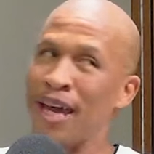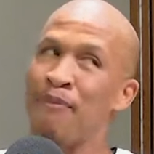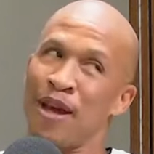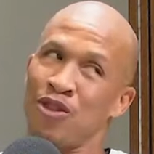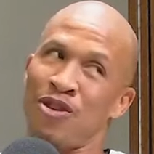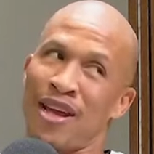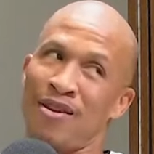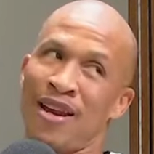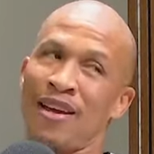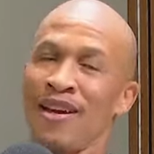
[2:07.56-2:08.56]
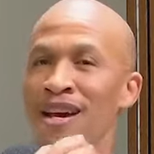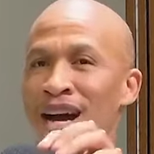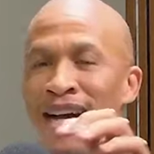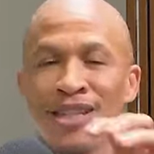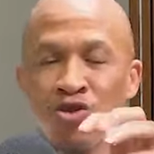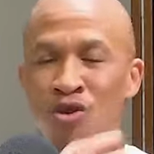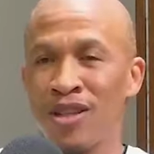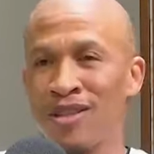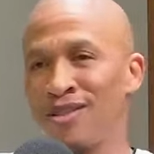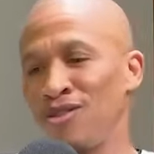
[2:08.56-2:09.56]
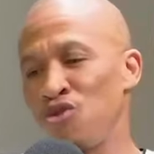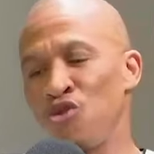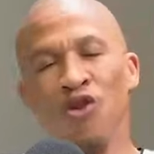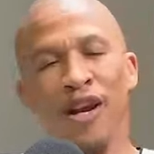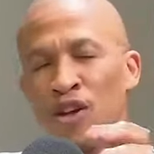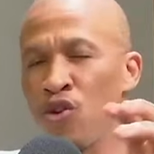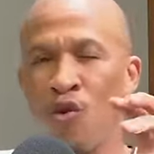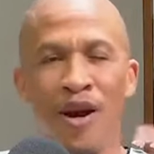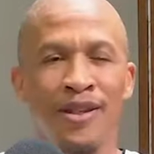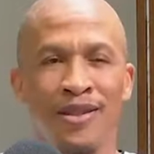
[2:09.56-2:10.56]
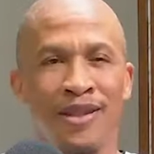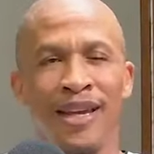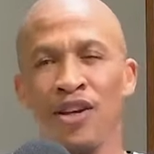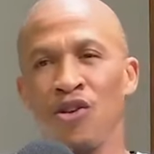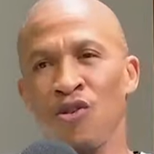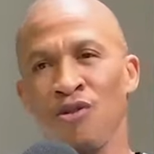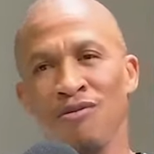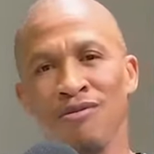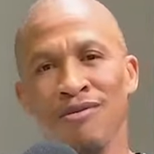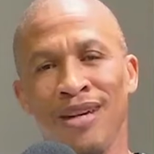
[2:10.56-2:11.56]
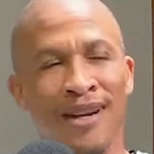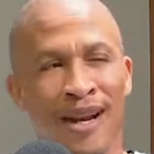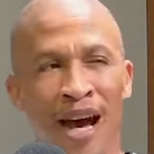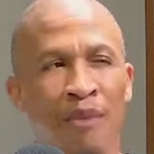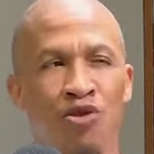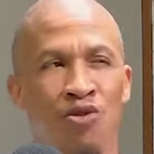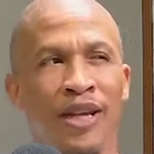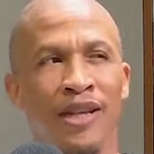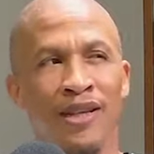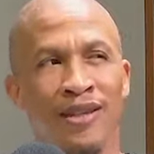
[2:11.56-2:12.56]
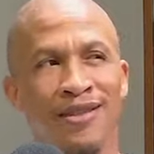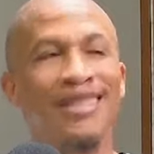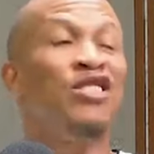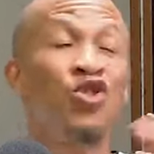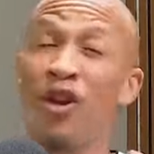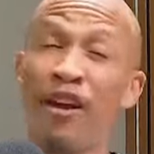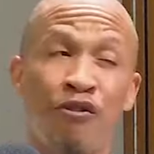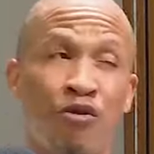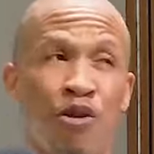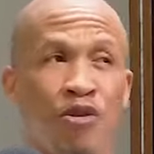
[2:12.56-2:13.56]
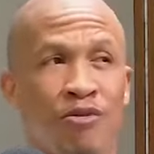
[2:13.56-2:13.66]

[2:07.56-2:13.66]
back to that. Like, I just want to know, like, you know, what is like, you know, Gardner up to lately since you left football.